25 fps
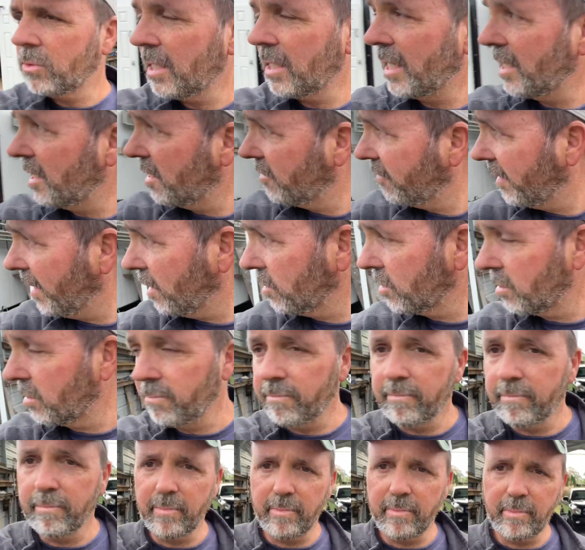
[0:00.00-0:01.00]
I just found
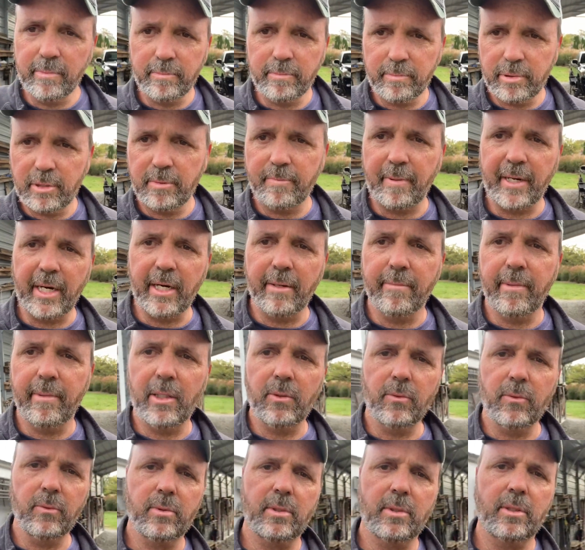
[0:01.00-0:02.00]
some spare
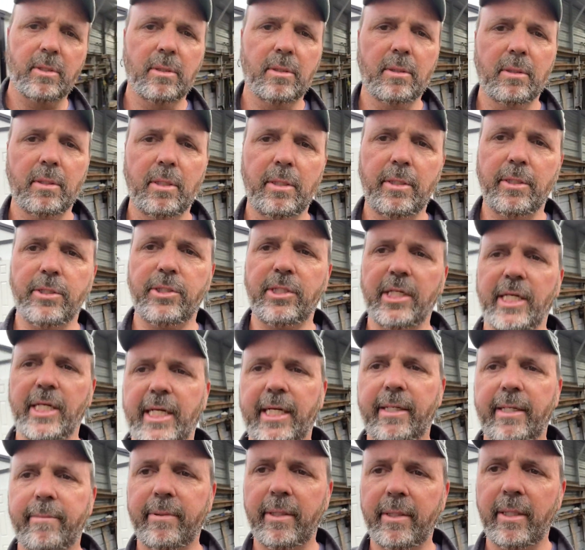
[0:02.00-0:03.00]
bolts in the
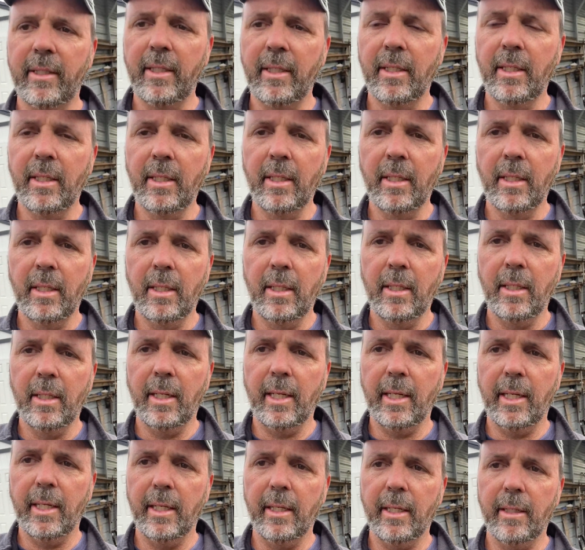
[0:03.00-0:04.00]
shop,
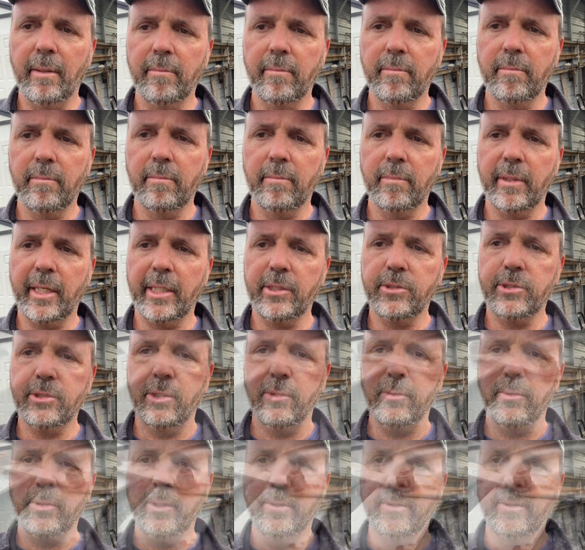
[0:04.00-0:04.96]
but I'll show you.